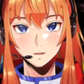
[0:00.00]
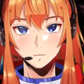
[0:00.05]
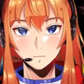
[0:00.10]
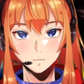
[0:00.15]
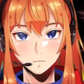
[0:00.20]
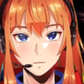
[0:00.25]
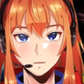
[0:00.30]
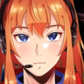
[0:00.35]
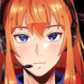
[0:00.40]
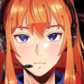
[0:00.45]

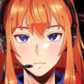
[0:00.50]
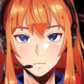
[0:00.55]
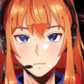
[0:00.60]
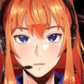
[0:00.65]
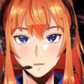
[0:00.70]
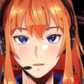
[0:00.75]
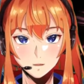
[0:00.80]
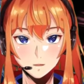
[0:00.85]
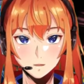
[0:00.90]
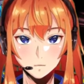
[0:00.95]
is
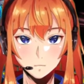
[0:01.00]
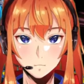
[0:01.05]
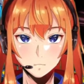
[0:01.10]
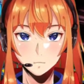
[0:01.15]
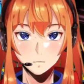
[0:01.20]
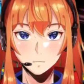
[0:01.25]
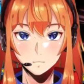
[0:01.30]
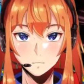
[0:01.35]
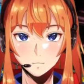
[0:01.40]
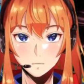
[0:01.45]
pretty
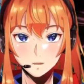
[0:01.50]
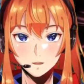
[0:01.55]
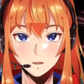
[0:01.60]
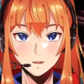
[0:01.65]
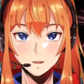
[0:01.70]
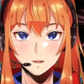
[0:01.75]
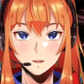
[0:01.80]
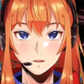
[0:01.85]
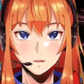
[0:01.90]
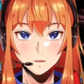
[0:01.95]
intuitive.
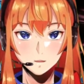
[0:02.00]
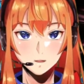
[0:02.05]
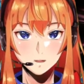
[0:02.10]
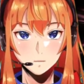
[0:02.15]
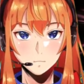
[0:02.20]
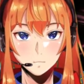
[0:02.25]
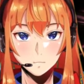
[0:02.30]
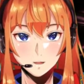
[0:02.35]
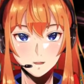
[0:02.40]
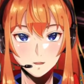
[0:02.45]
Like
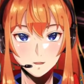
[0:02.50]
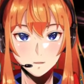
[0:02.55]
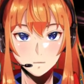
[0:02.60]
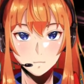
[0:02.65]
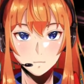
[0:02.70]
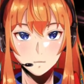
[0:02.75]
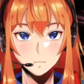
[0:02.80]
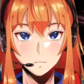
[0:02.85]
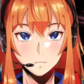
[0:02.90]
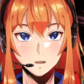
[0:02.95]
many of
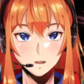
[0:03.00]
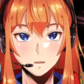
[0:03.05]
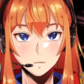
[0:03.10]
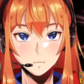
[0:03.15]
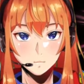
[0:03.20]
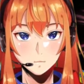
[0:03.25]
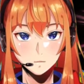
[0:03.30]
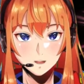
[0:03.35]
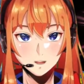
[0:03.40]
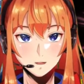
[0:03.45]
the modern
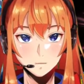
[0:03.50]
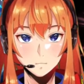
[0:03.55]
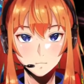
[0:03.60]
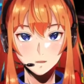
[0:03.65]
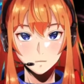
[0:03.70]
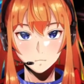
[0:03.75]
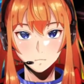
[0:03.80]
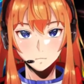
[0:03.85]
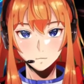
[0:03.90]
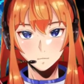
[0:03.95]
games or
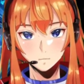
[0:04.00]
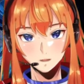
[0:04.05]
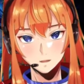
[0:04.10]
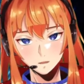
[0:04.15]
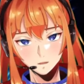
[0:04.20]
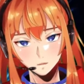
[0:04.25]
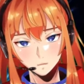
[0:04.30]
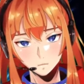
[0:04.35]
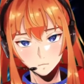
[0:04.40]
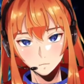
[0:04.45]
remakes,
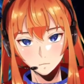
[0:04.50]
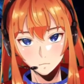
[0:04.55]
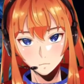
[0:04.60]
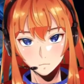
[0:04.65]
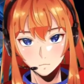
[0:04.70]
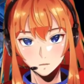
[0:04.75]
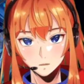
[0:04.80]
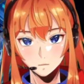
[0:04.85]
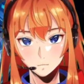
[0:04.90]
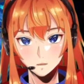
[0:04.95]
you can
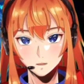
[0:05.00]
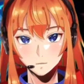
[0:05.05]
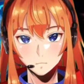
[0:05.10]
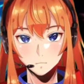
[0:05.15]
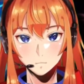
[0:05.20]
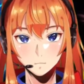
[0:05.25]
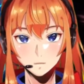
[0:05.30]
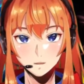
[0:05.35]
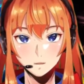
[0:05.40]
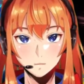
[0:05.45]
run around
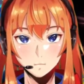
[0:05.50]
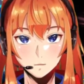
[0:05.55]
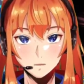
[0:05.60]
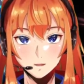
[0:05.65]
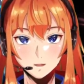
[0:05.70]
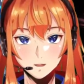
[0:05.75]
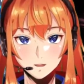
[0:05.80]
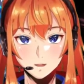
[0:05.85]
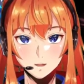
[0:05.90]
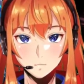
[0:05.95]
with the
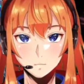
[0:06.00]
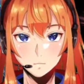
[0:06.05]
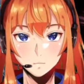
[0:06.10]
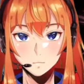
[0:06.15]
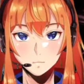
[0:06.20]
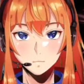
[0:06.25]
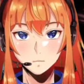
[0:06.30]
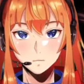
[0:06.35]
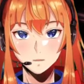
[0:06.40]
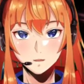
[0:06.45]
joystick or
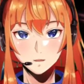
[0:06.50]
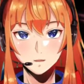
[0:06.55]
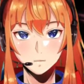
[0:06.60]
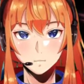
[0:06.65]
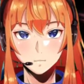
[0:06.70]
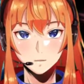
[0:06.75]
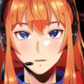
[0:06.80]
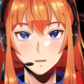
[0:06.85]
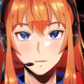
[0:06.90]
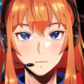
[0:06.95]
move on a
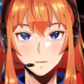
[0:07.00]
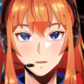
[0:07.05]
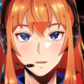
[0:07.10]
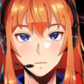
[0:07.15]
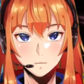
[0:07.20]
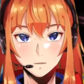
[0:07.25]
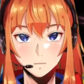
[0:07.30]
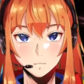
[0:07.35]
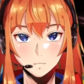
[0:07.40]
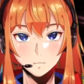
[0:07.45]
grid like
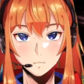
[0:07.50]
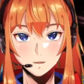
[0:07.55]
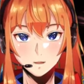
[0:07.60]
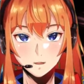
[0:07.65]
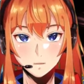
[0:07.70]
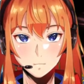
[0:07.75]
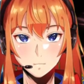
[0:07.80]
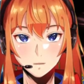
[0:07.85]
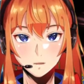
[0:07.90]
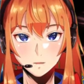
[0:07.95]
the old
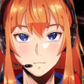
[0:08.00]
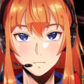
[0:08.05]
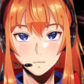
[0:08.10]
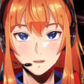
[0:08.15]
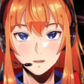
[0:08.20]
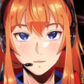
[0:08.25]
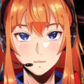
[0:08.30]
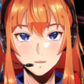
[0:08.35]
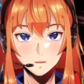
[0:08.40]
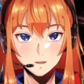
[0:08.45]
games using
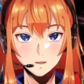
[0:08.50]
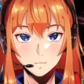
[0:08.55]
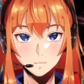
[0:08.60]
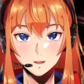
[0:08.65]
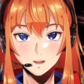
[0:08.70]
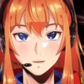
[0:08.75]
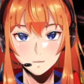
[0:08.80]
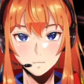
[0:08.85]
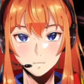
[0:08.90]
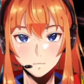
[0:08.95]
the
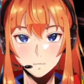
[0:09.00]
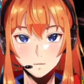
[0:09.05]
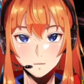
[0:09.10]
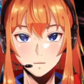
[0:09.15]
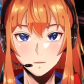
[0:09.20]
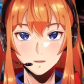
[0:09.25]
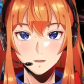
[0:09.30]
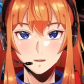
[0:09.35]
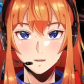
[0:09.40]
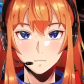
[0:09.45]
D-pad.
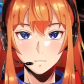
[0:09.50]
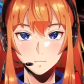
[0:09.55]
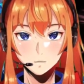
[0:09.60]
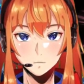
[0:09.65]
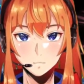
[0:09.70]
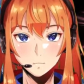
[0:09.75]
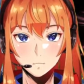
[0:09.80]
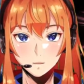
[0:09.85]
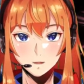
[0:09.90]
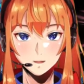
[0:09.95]
The only
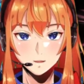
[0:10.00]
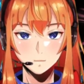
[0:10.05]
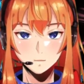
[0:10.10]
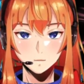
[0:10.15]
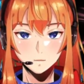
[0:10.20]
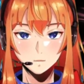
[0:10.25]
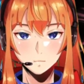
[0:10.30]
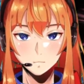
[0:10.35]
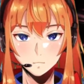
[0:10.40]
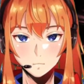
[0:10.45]
minor
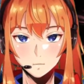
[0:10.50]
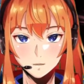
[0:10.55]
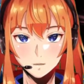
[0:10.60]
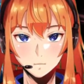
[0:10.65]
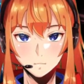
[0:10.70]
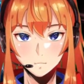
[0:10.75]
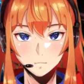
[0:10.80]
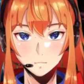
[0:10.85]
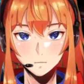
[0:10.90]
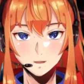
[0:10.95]
annoyance
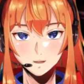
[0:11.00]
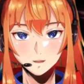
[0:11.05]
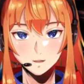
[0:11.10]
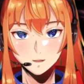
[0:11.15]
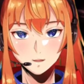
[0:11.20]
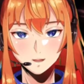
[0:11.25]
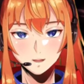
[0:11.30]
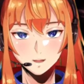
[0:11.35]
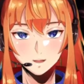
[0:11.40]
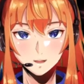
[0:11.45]
was that in
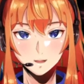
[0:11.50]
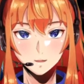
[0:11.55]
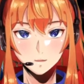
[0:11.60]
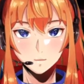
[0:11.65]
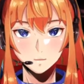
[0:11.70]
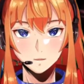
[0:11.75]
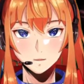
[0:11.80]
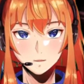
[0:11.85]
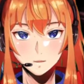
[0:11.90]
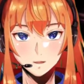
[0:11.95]
tight
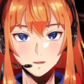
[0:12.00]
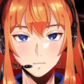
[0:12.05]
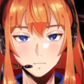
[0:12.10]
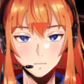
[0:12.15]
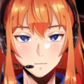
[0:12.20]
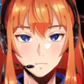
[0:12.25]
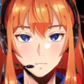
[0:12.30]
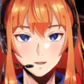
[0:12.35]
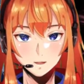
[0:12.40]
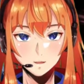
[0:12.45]
areas I found
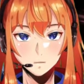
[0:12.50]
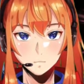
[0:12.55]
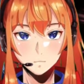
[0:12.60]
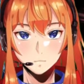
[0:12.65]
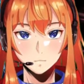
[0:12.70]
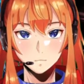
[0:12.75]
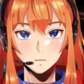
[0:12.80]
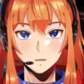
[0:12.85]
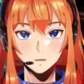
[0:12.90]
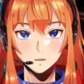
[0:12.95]
myself
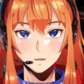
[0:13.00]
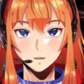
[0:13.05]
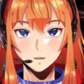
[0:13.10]
grinding up